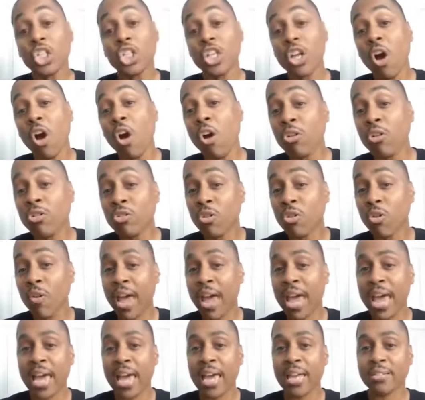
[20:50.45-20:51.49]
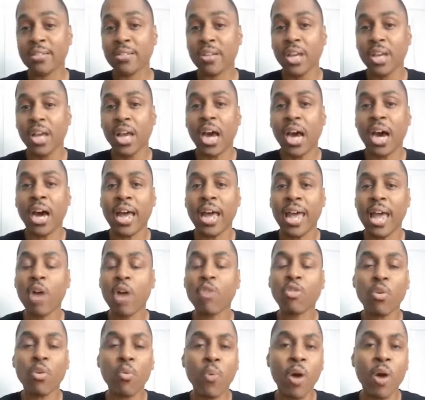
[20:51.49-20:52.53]
He also has a health
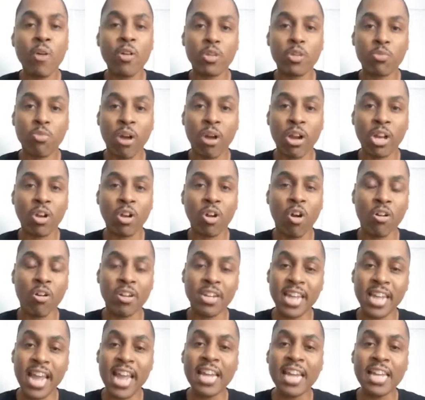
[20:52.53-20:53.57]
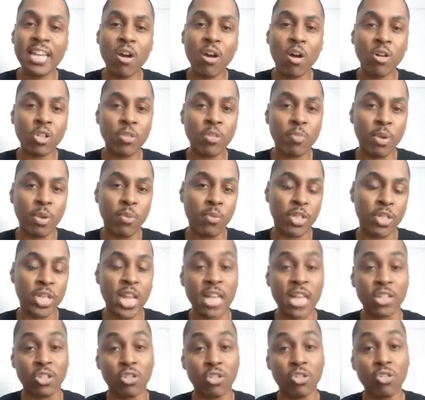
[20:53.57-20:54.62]
wellness product called Daily Ultimate, which
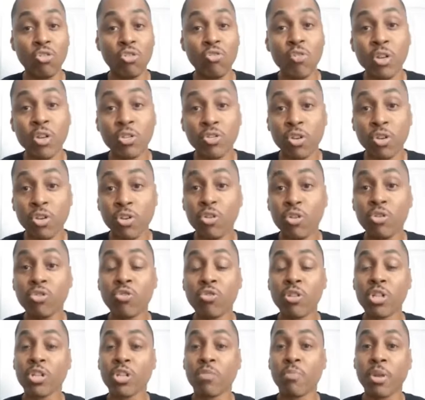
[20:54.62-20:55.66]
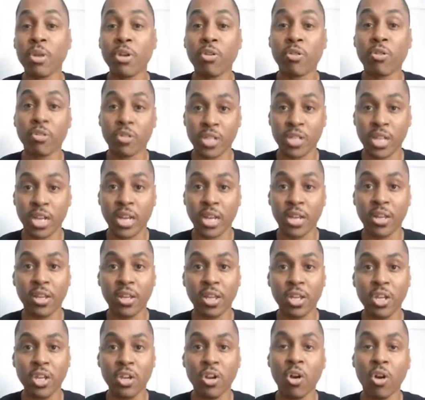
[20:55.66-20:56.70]
has 200 nutrients and minerals in it.
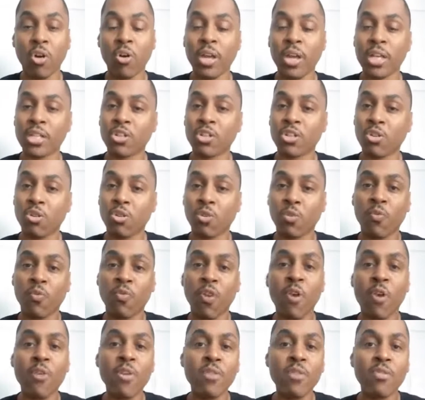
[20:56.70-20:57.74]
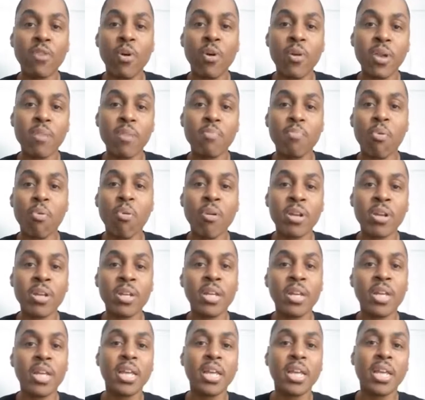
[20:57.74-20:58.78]
It's very, very
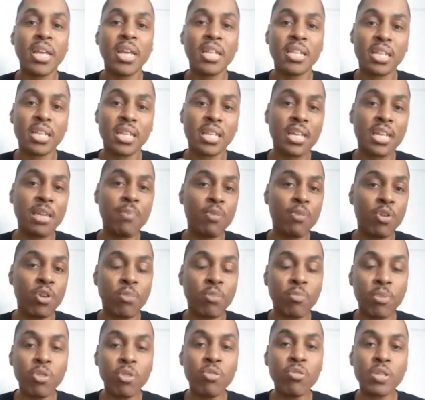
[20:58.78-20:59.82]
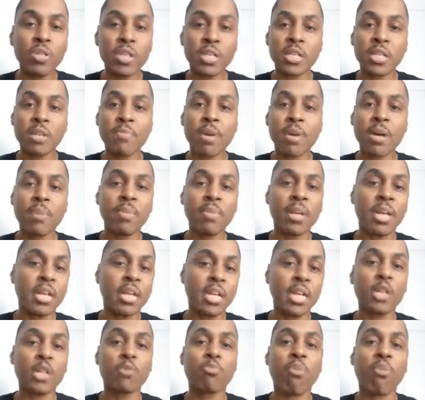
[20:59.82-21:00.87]
important to keep your immune system up, and
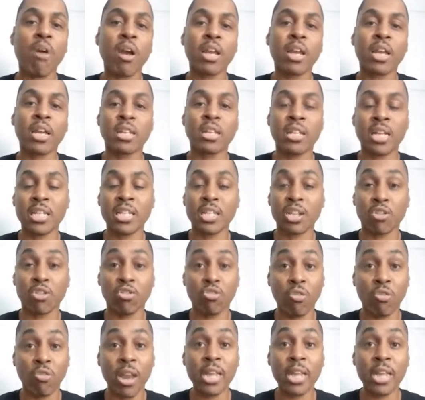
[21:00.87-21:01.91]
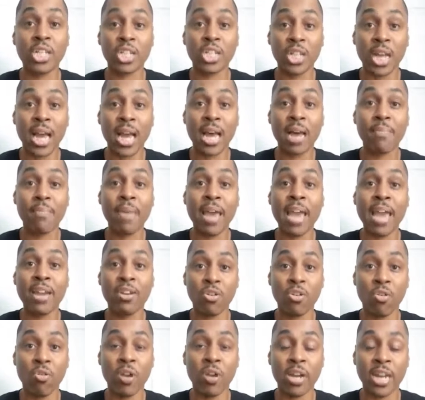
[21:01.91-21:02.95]
this product does a great job at
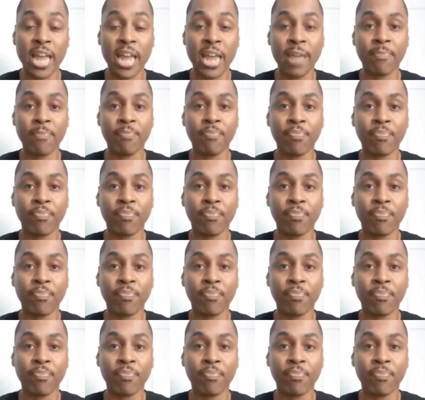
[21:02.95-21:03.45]
doing that.